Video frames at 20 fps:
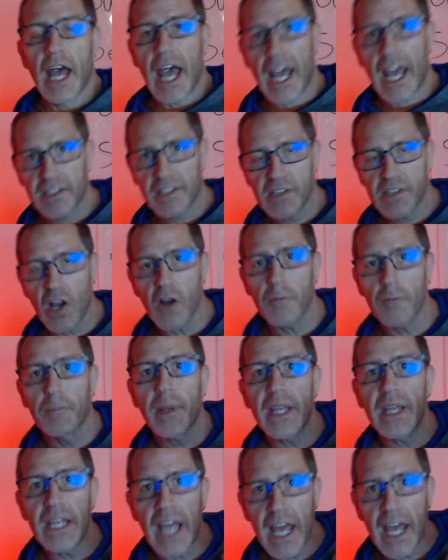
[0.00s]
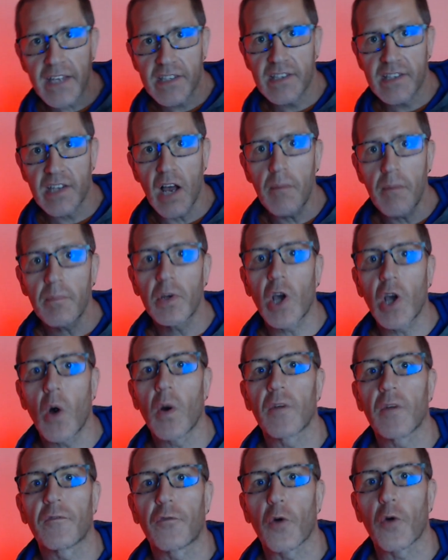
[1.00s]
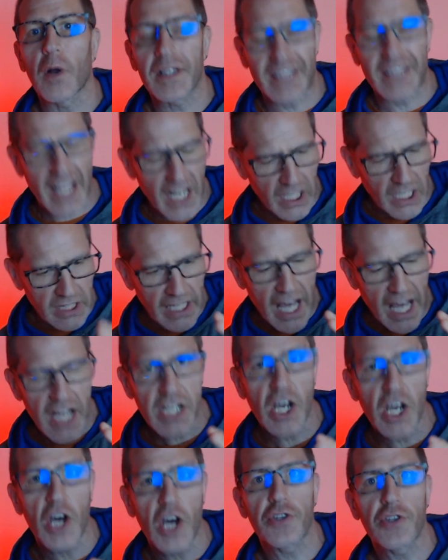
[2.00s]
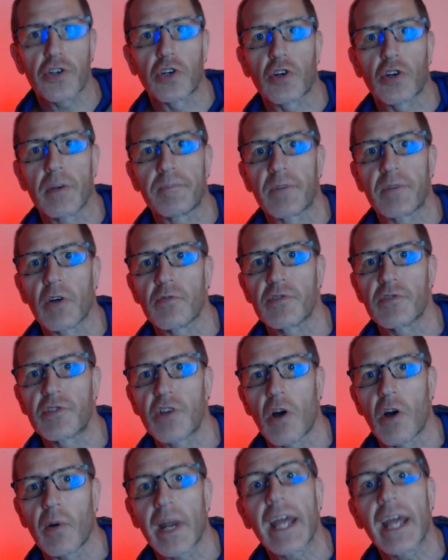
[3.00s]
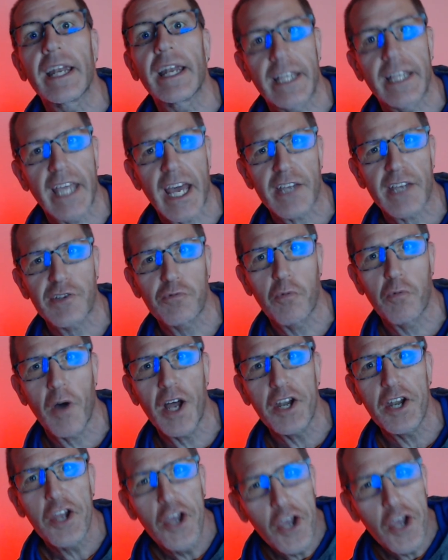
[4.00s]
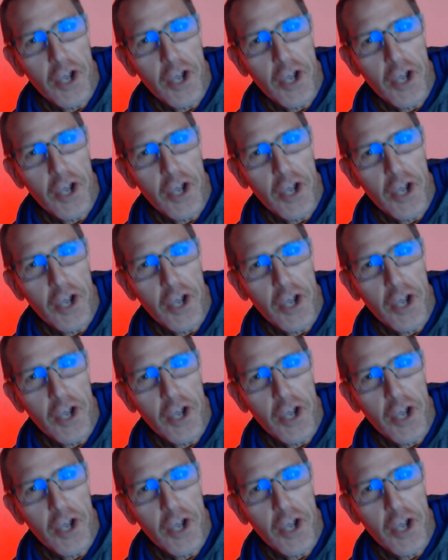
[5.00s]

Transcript: X R P has something going for it that a lot of other cryptos don't. And guess what?